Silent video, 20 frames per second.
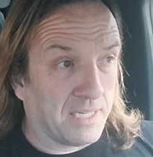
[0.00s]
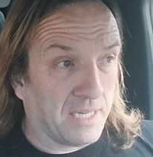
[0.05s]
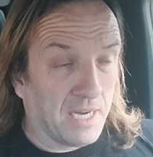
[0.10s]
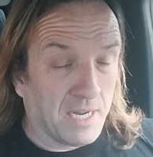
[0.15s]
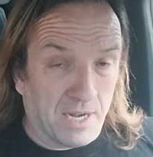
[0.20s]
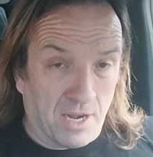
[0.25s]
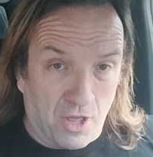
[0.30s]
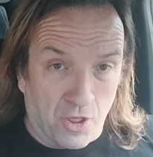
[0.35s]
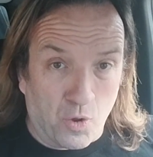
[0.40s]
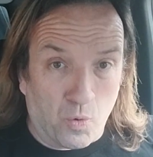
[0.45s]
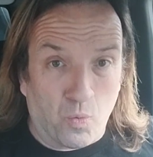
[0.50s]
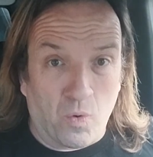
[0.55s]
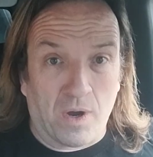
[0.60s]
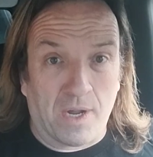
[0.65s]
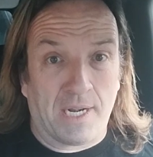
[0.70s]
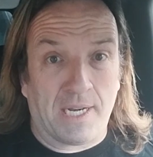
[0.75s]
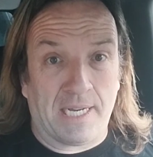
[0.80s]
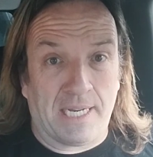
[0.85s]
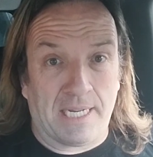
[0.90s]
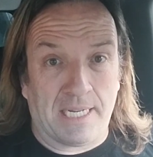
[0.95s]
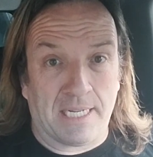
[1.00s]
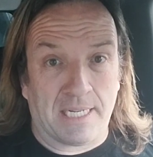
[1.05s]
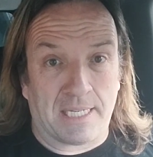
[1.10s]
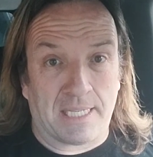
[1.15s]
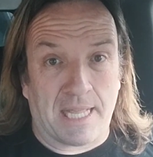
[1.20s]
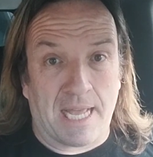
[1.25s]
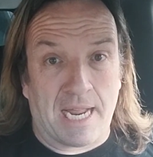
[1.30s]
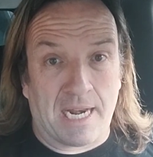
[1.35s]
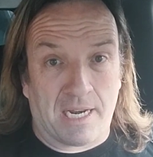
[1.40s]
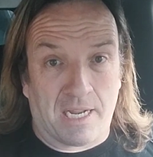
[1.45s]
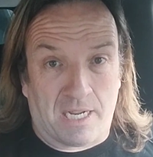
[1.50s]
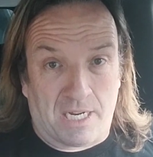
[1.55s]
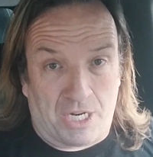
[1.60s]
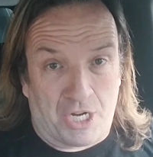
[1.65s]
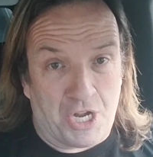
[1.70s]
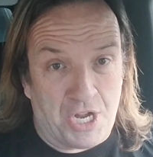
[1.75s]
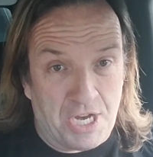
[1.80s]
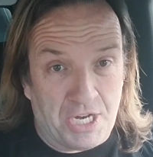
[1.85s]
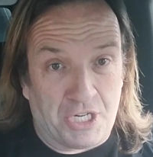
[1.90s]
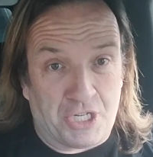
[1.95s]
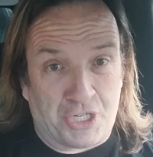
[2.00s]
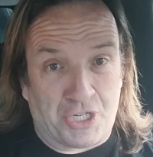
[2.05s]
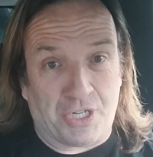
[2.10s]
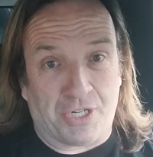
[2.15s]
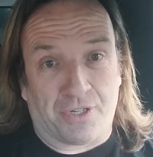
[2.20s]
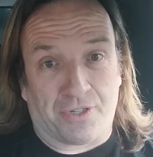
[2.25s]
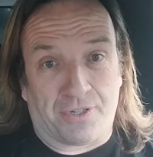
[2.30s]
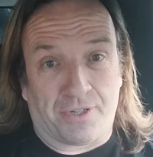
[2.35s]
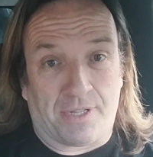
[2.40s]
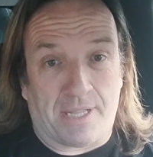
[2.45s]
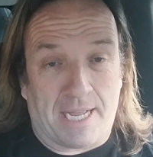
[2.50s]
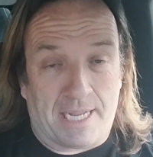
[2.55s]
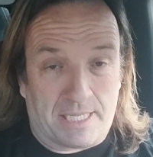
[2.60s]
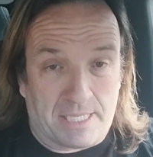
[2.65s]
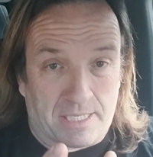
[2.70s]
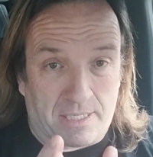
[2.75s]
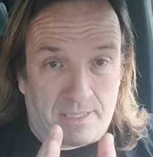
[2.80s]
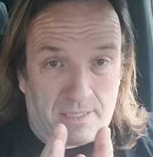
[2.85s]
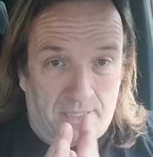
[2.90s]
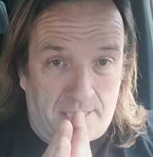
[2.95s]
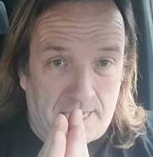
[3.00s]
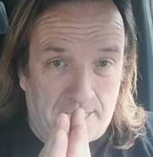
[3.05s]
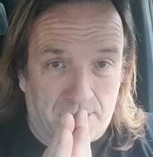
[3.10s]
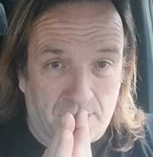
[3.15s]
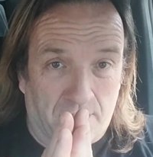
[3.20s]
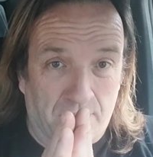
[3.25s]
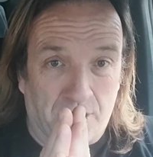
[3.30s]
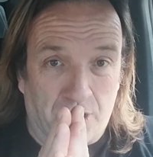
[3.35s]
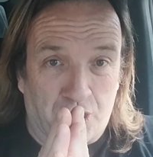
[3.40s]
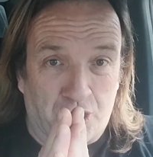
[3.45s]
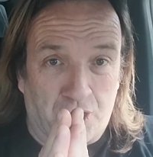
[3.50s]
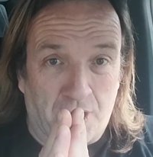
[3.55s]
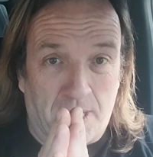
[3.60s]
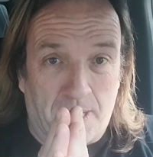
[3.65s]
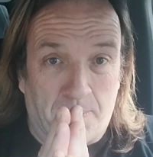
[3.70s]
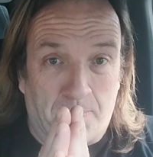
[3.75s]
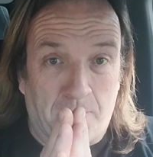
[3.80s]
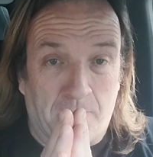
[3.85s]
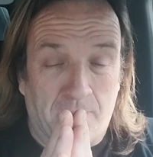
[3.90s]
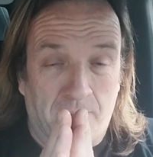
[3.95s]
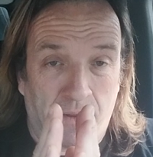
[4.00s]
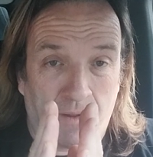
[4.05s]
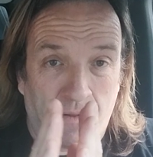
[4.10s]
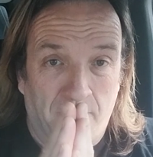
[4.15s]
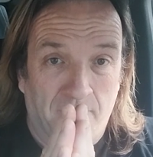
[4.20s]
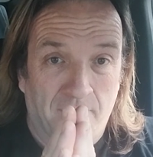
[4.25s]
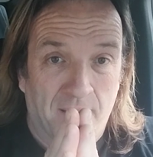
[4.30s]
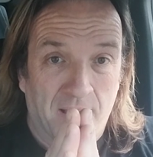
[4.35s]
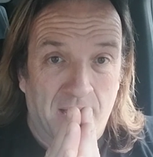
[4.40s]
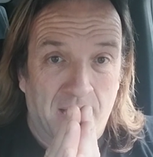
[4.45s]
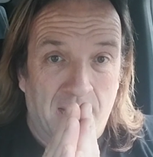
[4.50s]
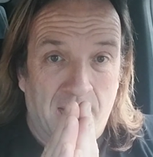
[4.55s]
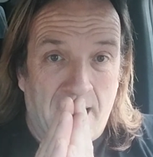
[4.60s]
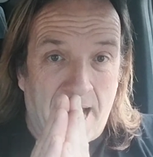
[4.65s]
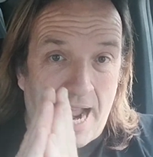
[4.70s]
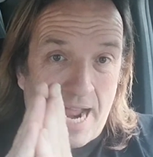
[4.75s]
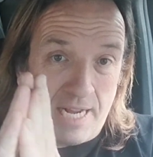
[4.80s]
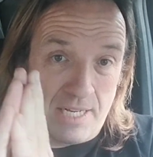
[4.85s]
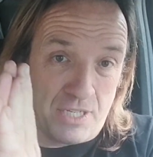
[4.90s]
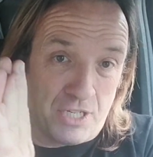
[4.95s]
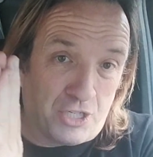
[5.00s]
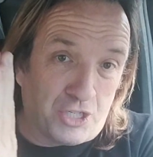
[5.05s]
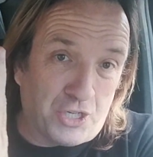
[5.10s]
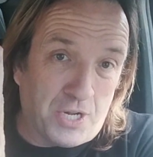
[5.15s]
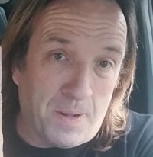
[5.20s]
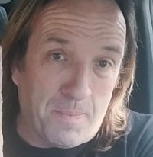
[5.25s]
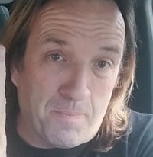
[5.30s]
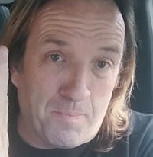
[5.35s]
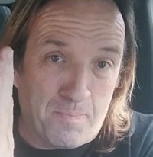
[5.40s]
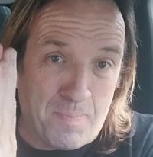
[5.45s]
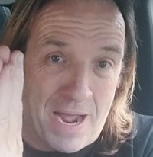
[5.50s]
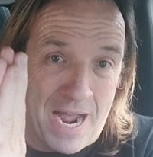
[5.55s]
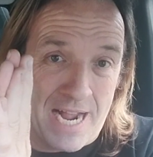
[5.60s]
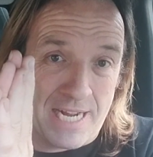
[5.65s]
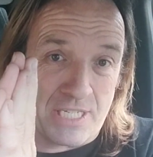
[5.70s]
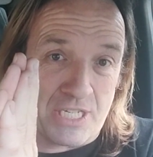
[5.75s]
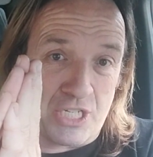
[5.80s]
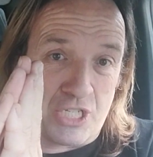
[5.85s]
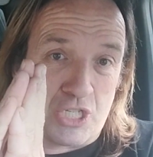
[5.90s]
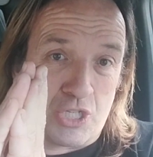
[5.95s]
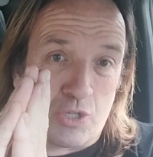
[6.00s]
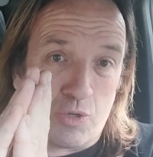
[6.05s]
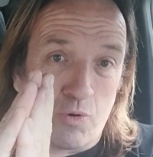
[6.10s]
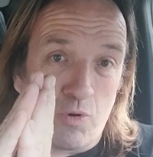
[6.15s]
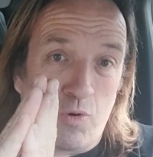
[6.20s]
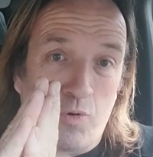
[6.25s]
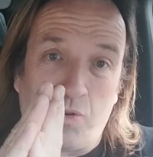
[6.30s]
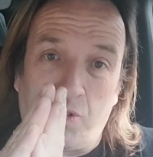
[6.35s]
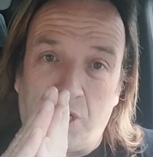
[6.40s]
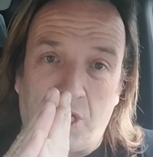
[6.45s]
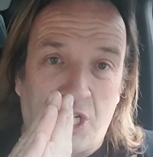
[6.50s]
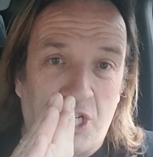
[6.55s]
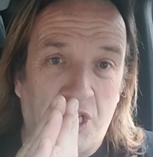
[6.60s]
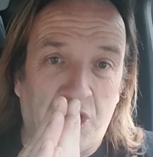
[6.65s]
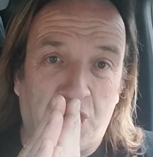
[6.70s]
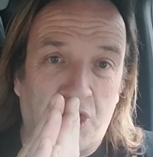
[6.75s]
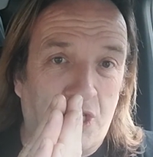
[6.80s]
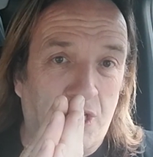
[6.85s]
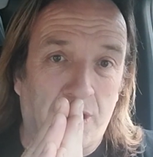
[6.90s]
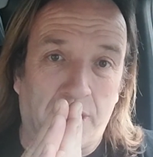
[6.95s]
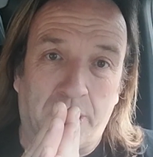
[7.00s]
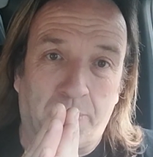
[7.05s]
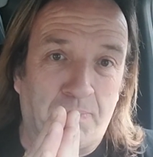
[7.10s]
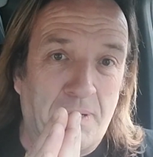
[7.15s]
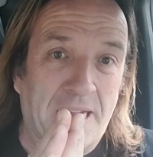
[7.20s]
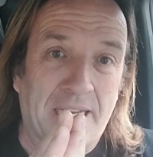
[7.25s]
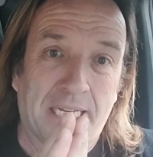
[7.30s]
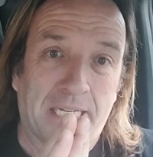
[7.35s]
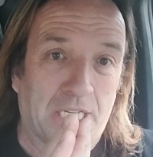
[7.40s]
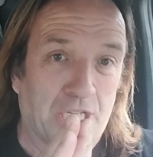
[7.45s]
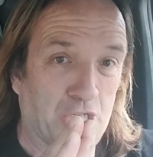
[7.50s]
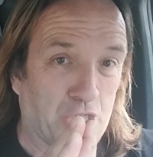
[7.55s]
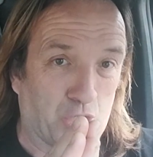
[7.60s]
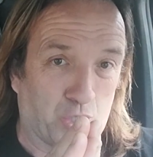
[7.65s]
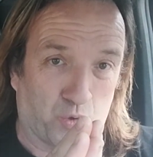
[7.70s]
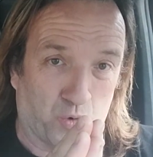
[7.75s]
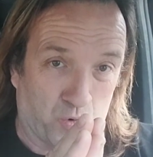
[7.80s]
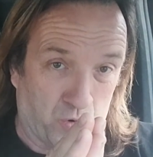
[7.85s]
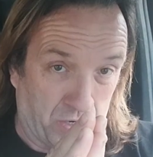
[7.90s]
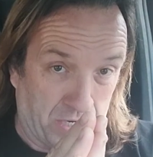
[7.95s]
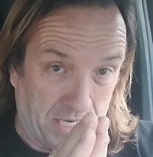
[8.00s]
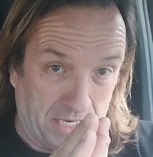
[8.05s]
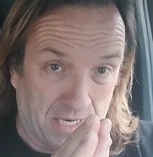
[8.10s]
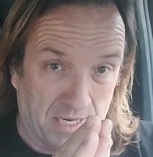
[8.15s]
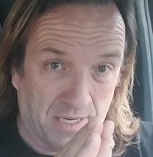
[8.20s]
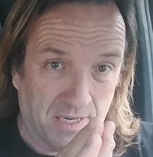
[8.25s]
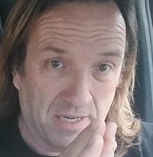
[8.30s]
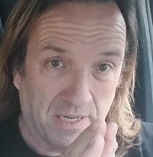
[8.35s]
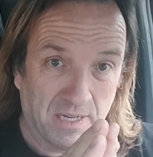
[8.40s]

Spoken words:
Another one is that a heat shield that's on the ship, as the ship passes through and the heat shield's being destroyed,